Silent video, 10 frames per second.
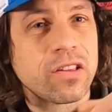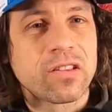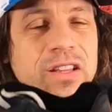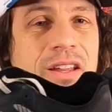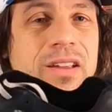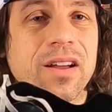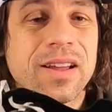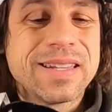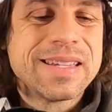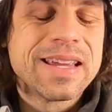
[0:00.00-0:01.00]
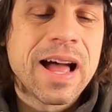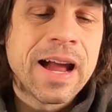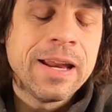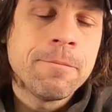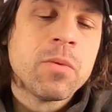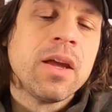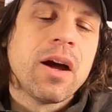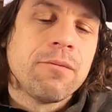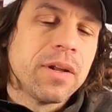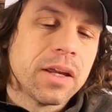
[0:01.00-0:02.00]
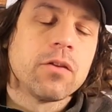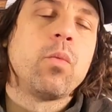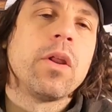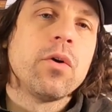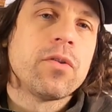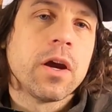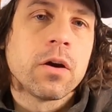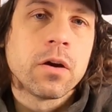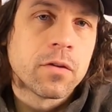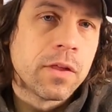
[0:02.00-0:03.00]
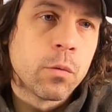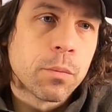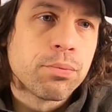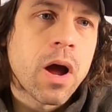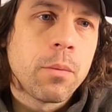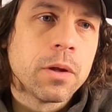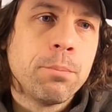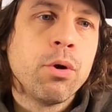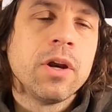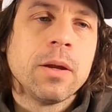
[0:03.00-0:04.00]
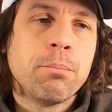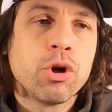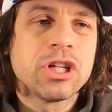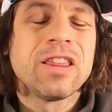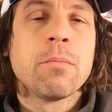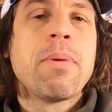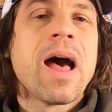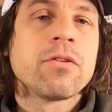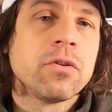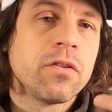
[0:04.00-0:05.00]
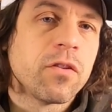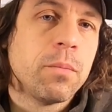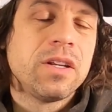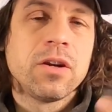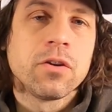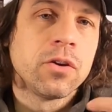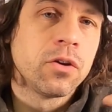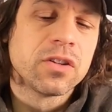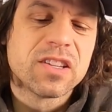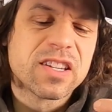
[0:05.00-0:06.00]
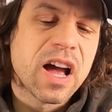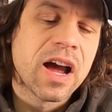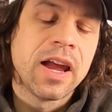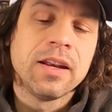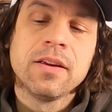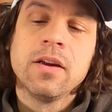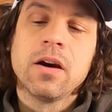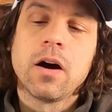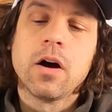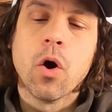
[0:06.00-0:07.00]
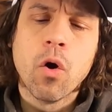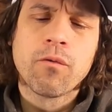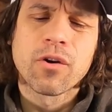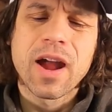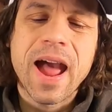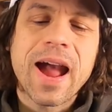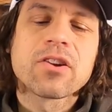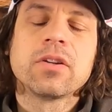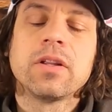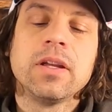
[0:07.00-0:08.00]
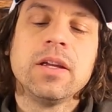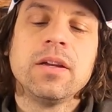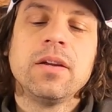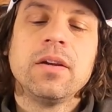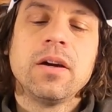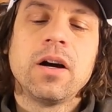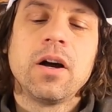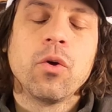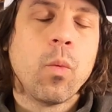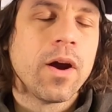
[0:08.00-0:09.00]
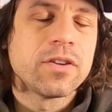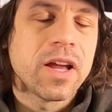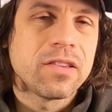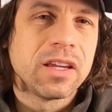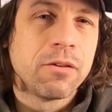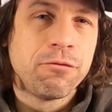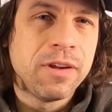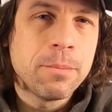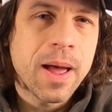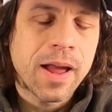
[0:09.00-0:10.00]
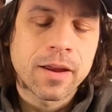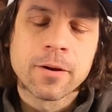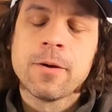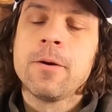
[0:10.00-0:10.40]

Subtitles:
slick design, I feel like it's one of those areas that they were probably pushing the boundaries of material design over actually the wear testing and feedback.